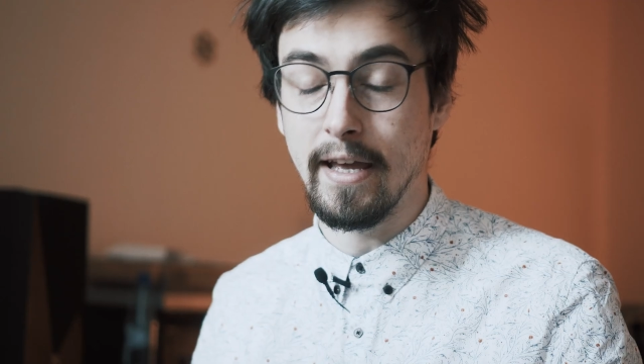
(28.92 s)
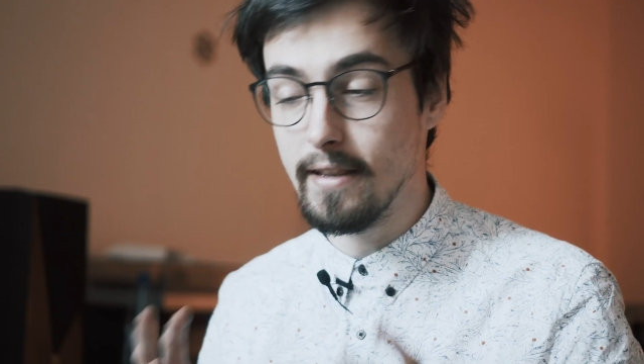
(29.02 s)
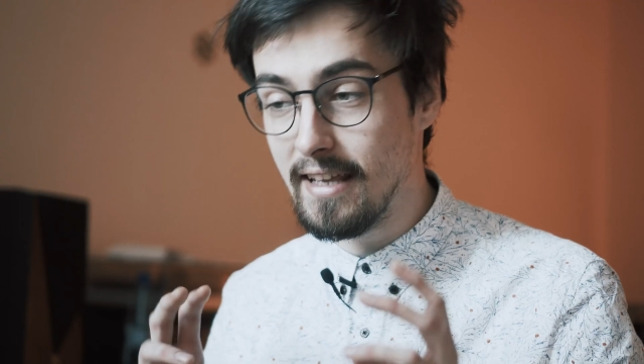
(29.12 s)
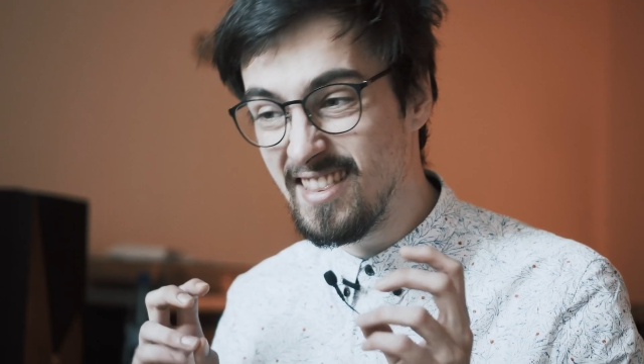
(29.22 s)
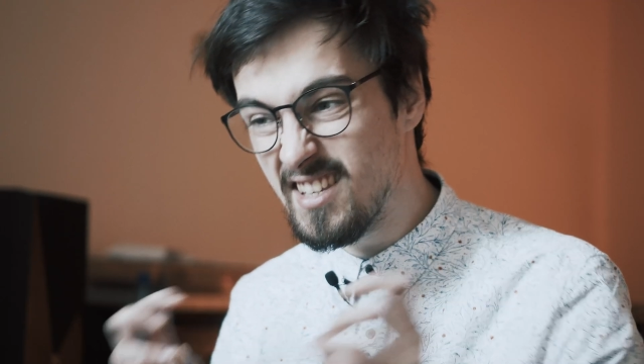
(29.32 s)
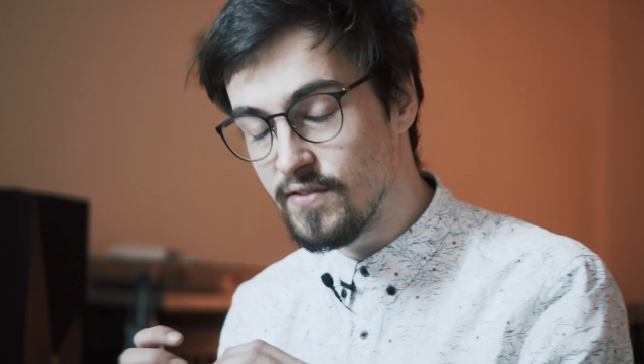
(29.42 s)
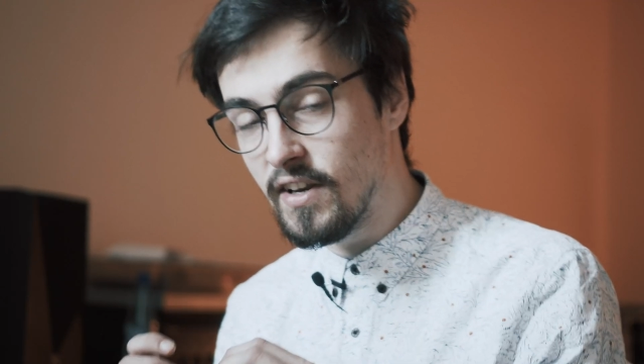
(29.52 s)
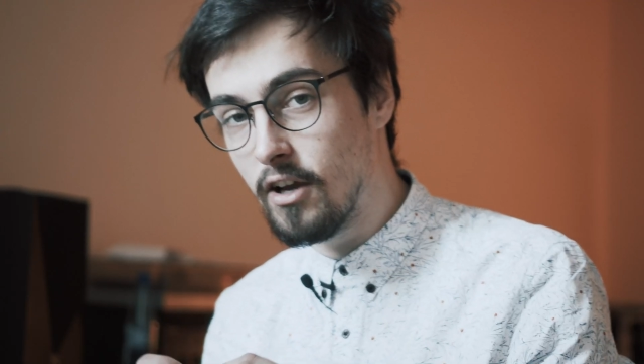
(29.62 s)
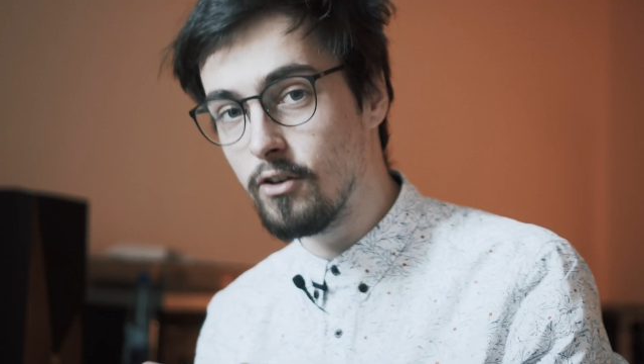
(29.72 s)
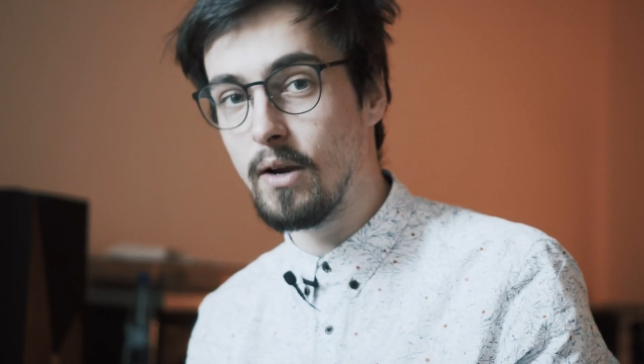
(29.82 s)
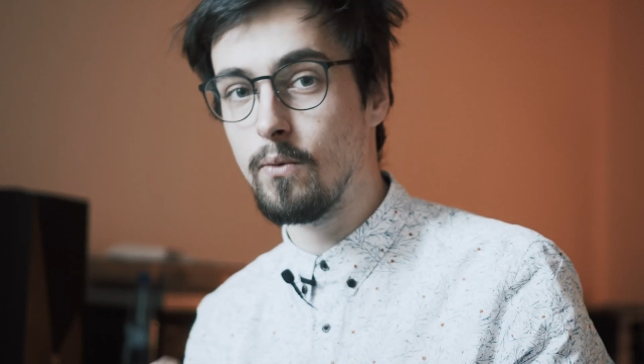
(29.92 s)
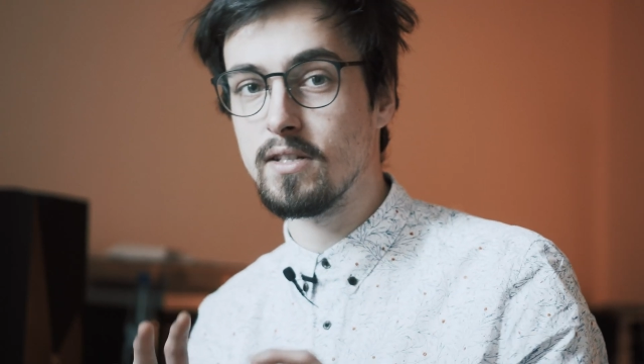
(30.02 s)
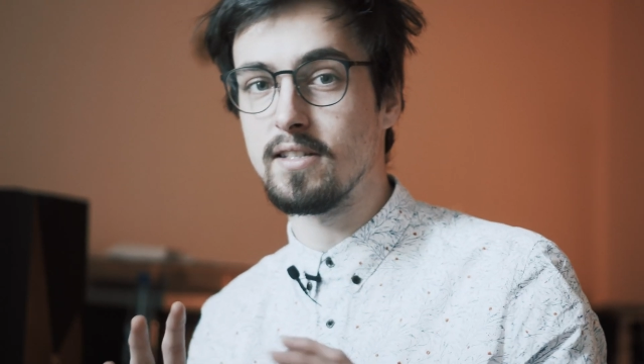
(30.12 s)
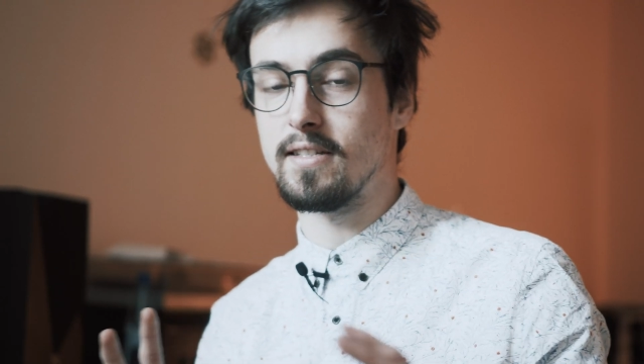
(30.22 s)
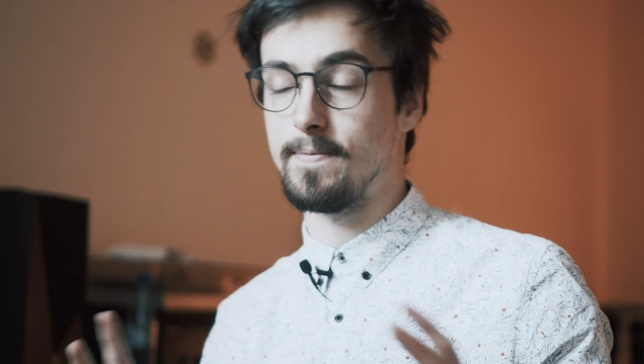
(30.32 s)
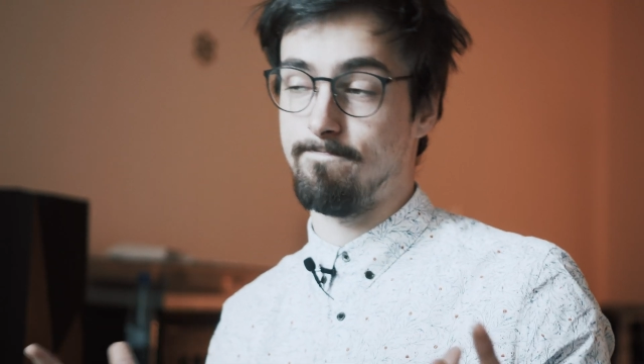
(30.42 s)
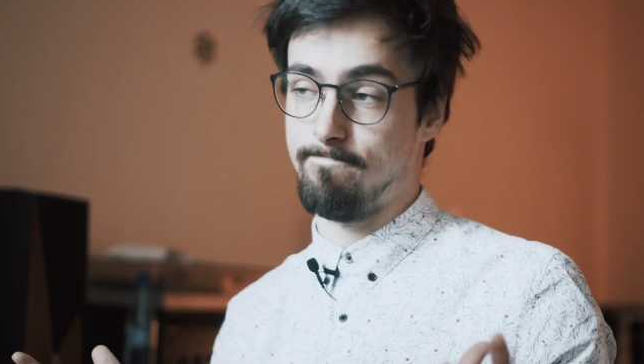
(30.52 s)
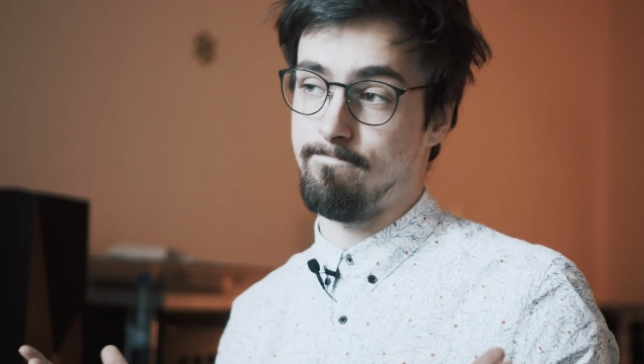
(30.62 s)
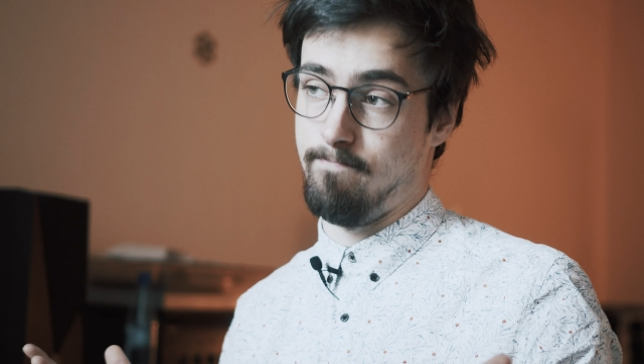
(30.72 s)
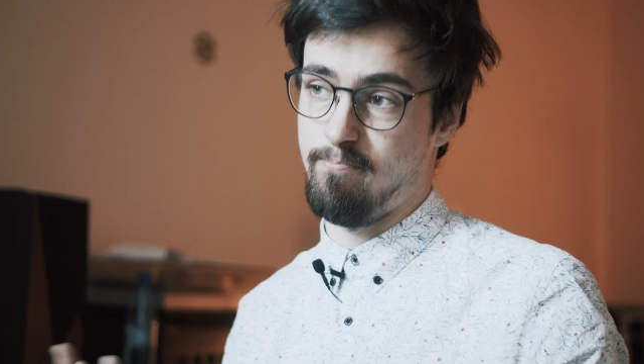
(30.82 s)
And in this video there was this
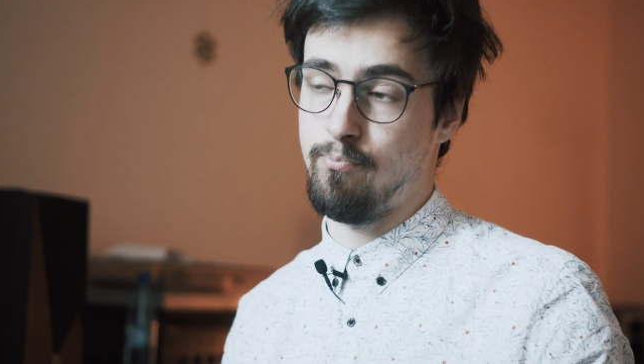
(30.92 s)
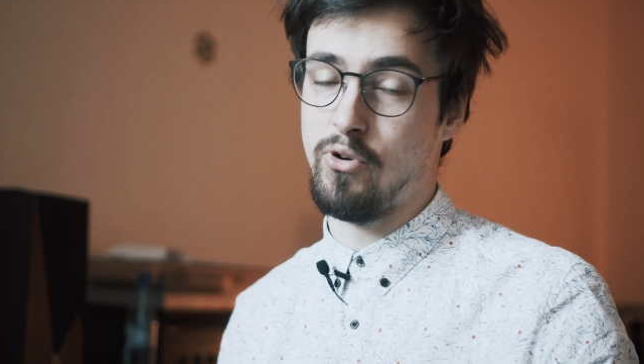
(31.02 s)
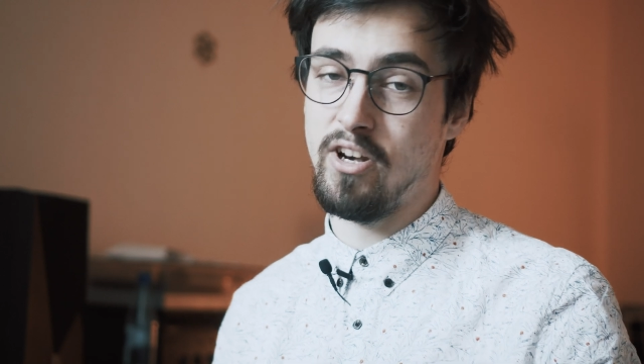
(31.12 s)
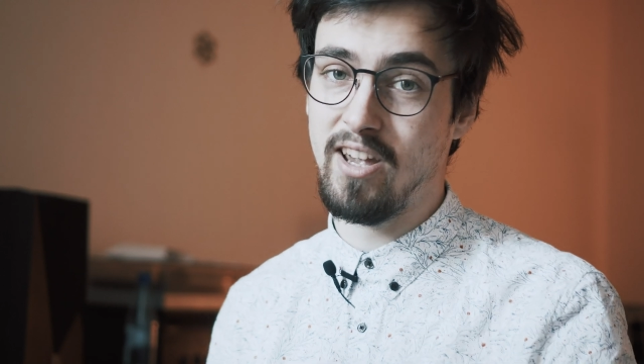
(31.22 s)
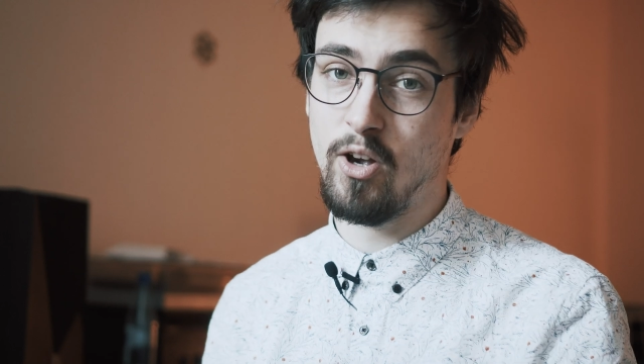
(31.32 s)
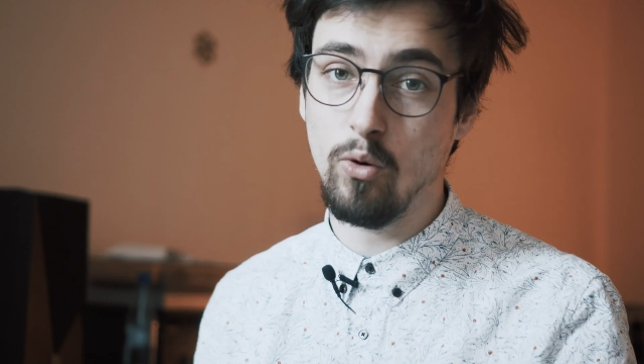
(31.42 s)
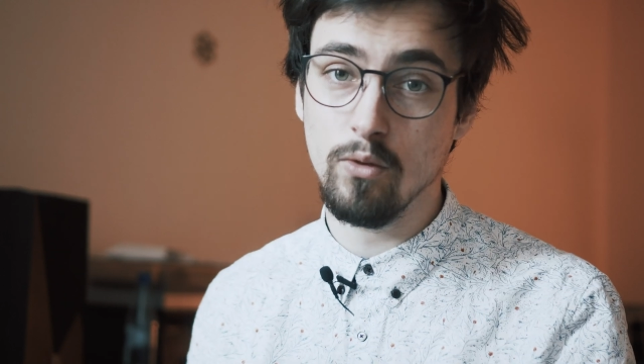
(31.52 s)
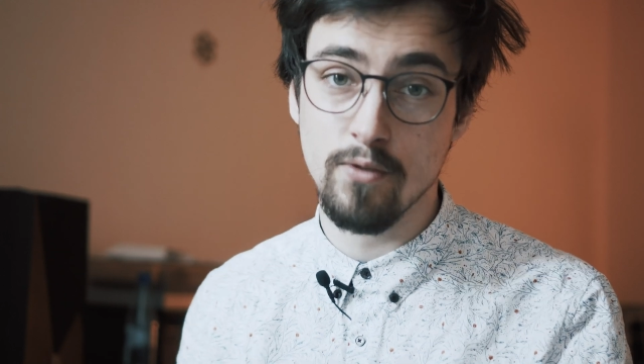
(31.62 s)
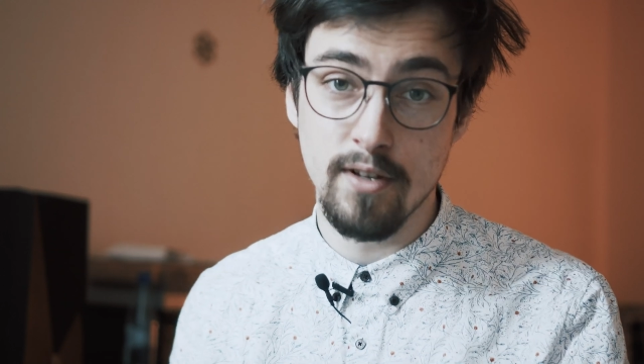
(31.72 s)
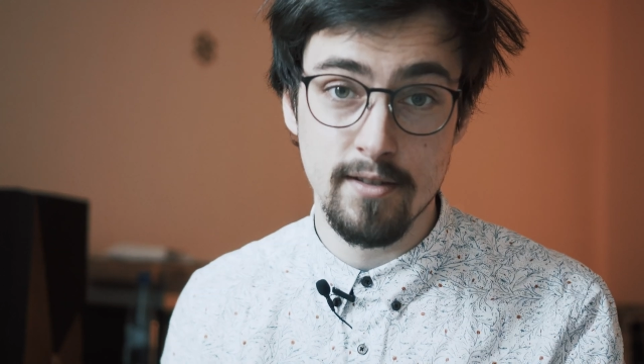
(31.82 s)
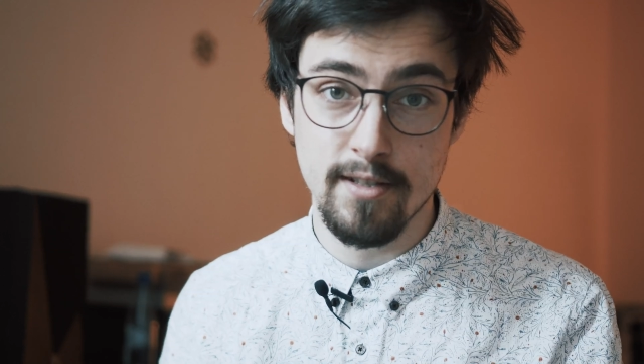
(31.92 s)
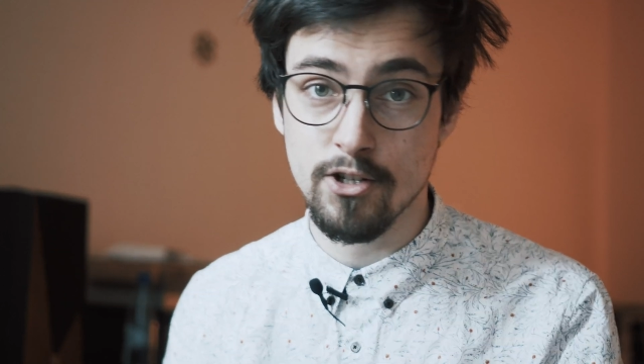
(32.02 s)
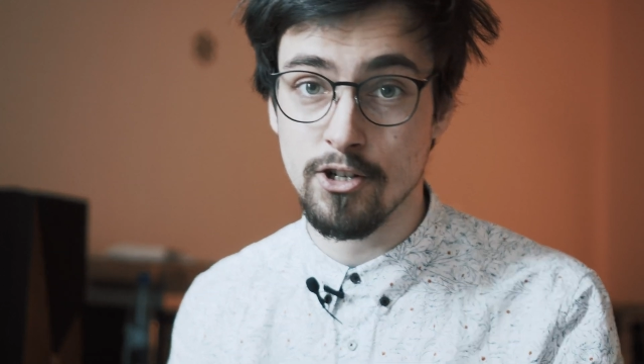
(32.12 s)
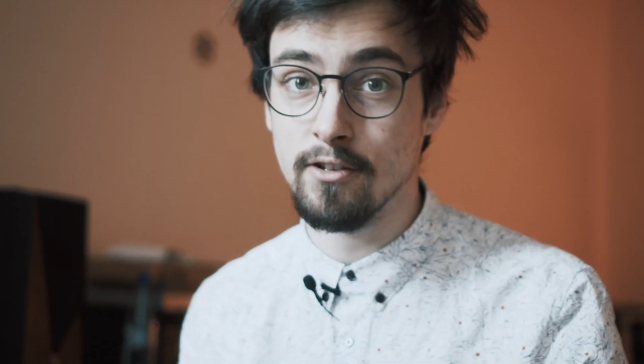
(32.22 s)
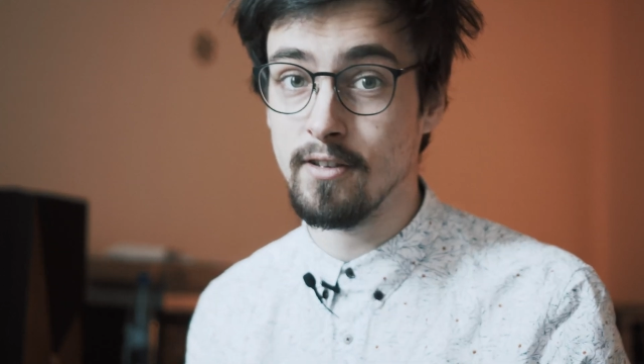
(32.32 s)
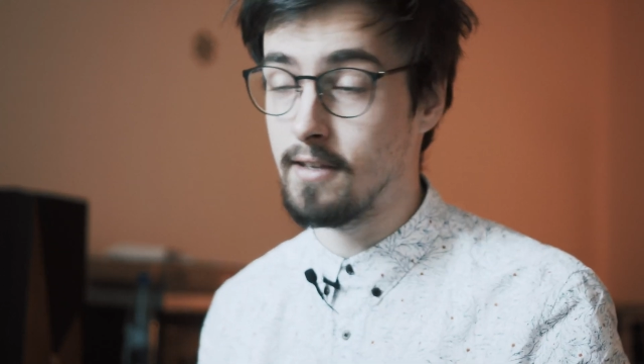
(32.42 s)
pretty cool transition